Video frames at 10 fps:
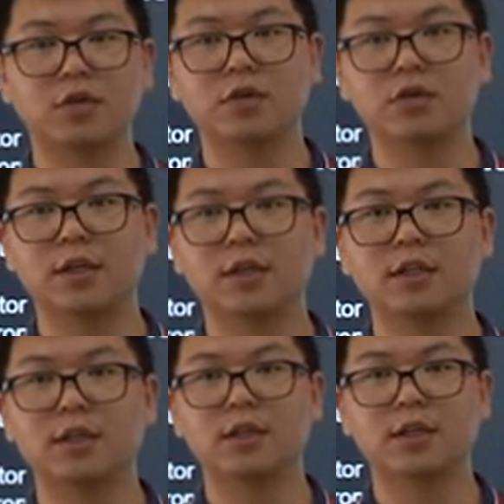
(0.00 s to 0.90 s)
to
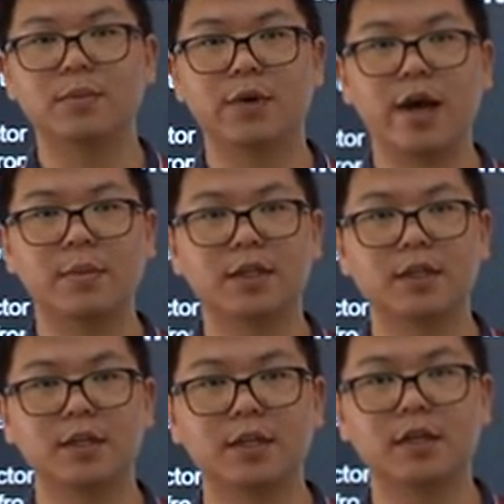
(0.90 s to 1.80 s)
enter the
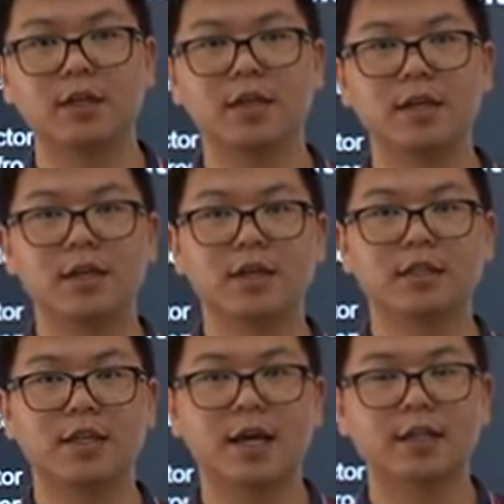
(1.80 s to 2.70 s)
parameter
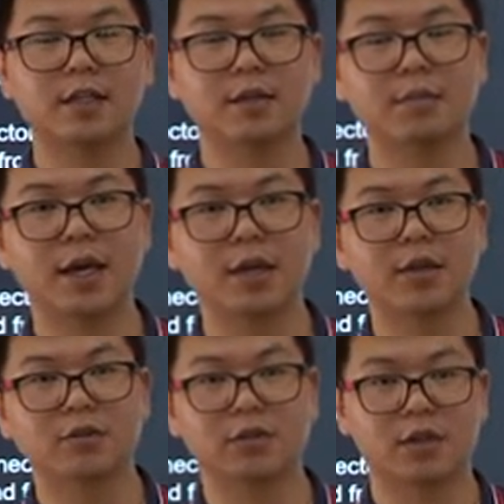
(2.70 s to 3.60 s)
setting
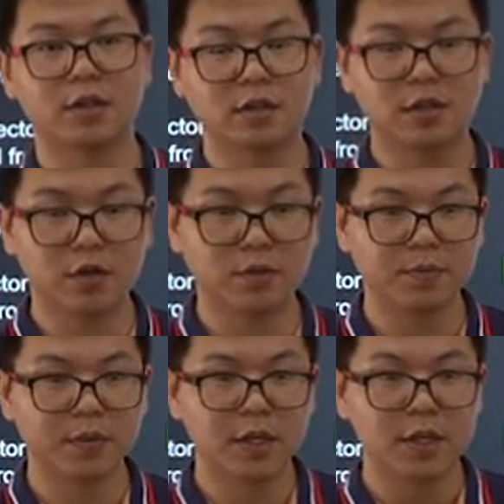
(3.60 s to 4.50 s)
manuals, so
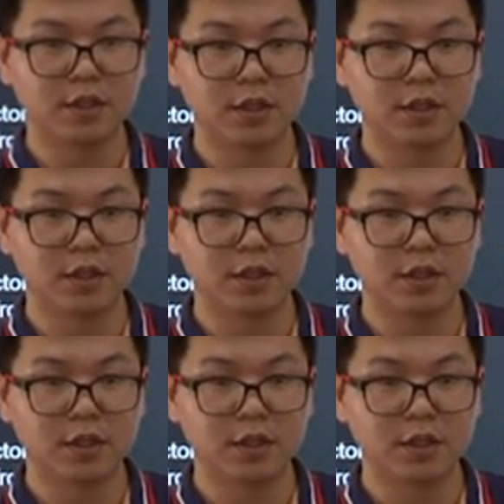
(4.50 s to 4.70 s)
the